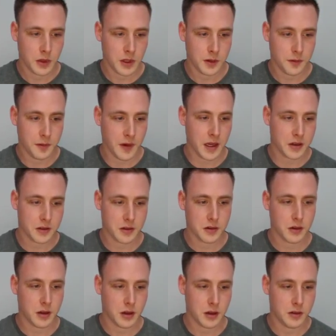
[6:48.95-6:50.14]
And in fact,
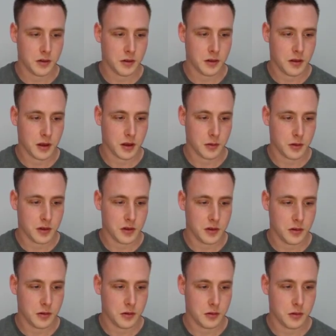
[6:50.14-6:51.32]
I don't think I want to
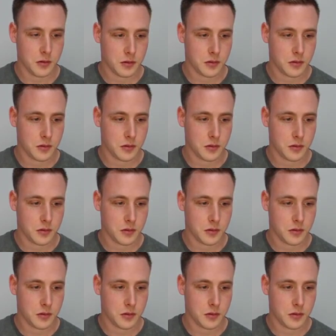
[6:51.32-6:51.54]
do